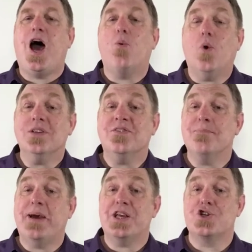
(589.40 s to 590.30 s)
I want
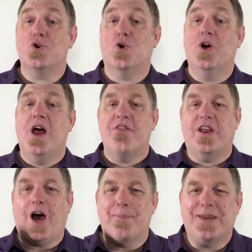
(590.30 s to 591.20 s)
to make sure
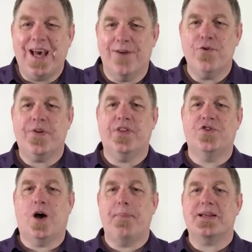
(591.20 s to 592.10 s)
that I'm covering the
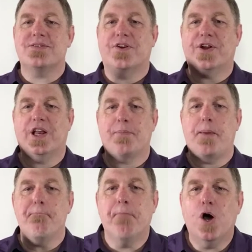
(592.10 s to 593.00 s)
topics that are going to
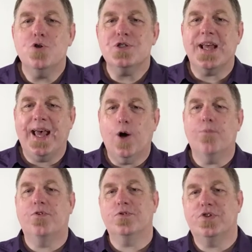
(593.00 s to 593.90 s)
be most
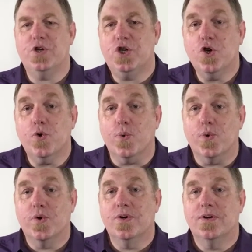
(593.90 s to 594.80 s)
helpful to you.
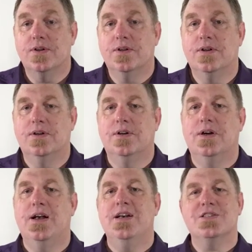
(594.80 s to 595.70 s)

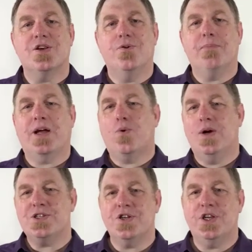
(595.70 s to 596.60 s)
So my
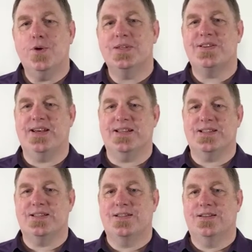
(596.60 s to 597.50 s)
question to you is
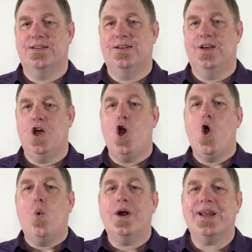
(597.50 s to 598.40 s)
this:
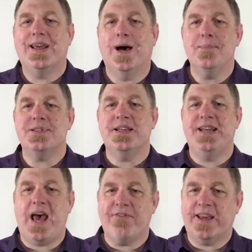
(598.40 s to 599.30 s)
when it comes to
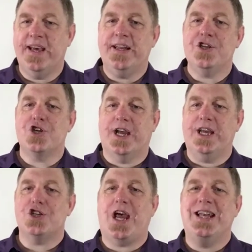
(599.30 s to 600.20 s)
navigating
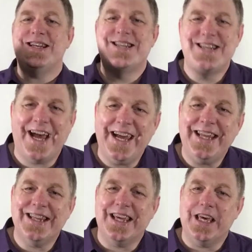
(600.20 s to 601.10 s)
change and
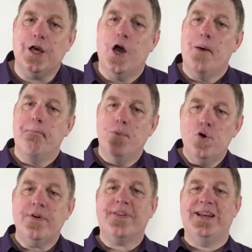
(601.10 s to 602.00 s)
daily
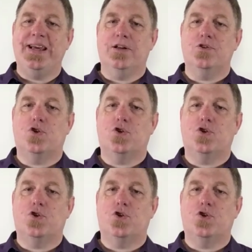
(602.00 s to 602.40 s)
moving the needle